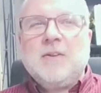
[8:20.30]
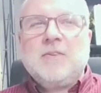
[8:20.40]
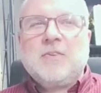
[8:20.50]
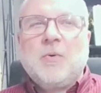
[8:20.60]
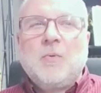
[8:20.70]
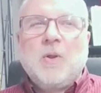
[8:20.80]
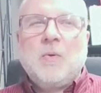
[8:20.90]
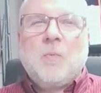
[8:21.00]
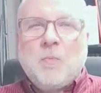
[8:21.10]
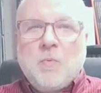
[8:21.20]
so
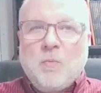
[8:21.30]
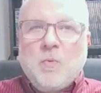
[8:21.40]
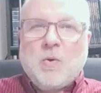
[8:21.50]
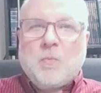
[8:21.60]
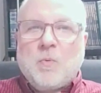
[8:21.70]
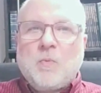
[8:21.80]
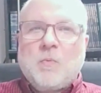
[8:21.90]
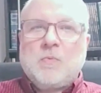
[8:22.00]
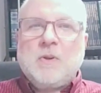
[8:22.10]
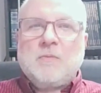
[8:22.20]

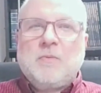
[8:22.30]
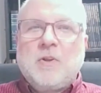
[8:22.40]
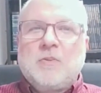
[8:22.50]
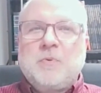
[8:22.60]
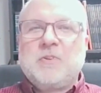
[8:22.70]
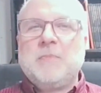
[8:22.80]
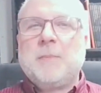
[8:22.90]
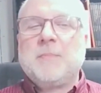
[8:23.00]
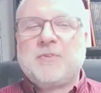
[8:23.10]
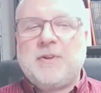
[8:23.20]
you just put some
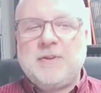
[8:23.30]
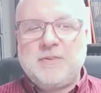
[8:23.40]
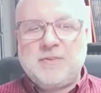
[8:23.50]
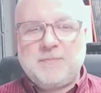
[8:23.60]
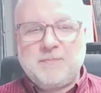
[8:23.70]
numbers on this.